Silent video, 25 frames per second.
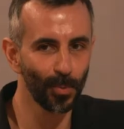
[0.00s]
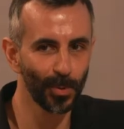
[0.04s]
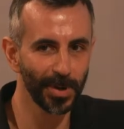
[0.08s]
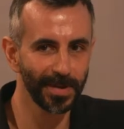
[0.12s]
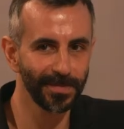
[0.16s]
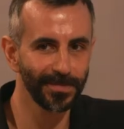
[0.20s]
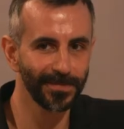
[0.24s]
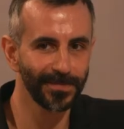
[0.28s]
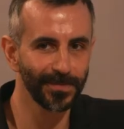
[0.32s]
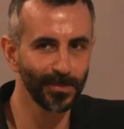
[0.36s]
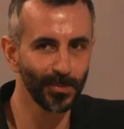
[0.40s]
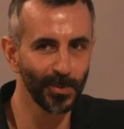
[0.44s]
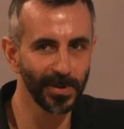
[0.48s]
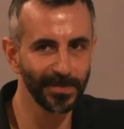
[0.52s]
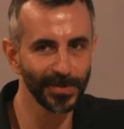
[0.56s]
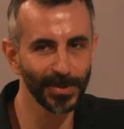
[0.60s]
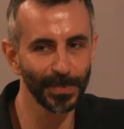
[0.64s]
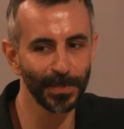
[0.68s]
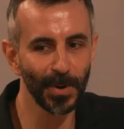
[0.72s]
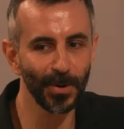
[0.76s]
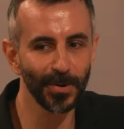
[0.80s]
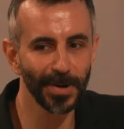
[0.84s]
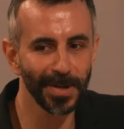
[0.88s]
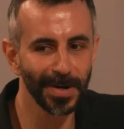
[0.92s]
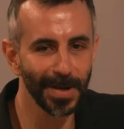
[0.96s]
we've
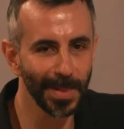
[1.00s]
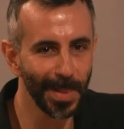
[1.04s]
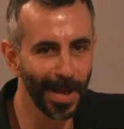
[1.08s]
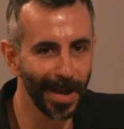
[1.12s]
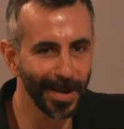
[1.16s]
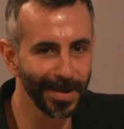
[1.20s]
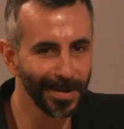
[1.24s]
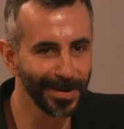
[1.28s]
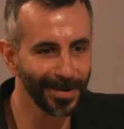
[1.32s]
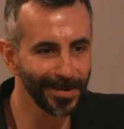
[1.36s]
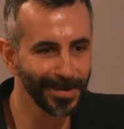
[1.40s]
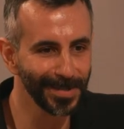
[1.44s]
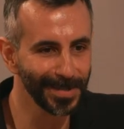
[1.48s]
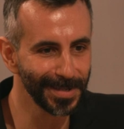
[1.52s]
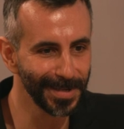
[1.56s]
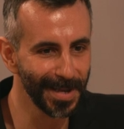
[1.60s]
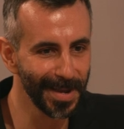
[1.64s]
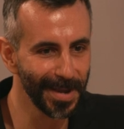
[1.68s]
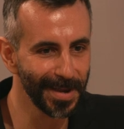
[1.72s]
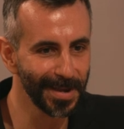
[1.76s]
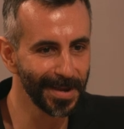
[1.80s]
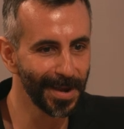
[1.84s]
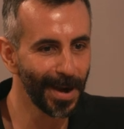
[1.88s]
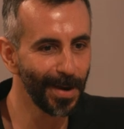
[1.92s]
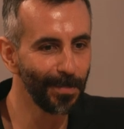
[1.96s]
spoken a lot here
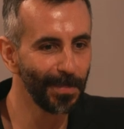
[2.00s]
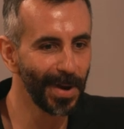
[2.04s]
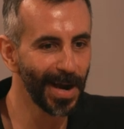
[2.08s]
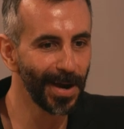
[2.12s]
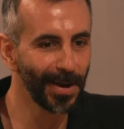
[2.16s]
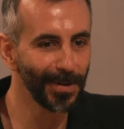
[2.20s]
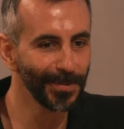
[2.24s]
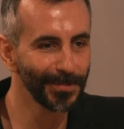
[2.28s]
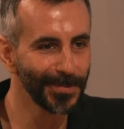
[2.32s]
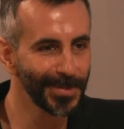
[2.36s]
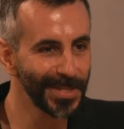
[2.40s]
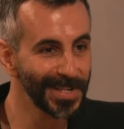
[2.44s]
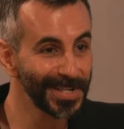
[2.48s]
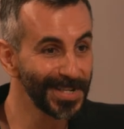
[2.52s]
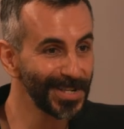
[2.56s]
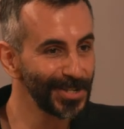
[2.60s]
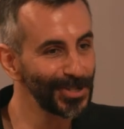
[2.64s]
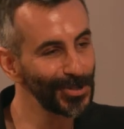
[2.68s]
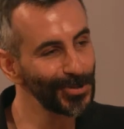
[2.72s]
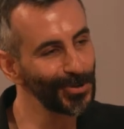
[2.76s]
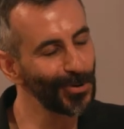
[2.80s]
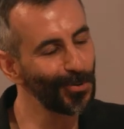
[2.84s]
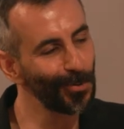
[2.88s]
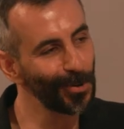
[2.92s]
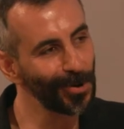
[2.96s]
today about the
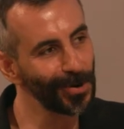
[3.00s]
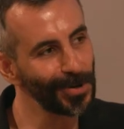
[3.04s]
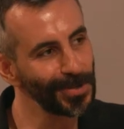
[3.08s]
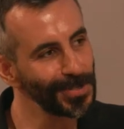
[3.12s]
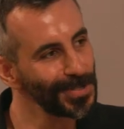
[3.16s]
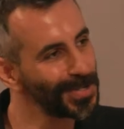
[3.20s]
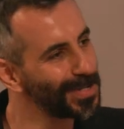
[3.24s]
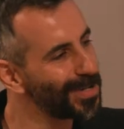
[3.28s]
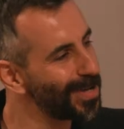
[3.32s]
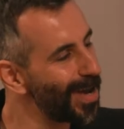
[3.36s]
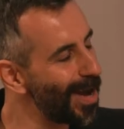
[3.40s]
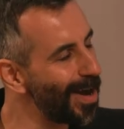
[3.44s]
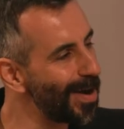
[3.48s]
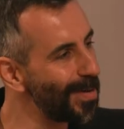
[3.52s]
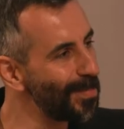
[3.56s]
digital world.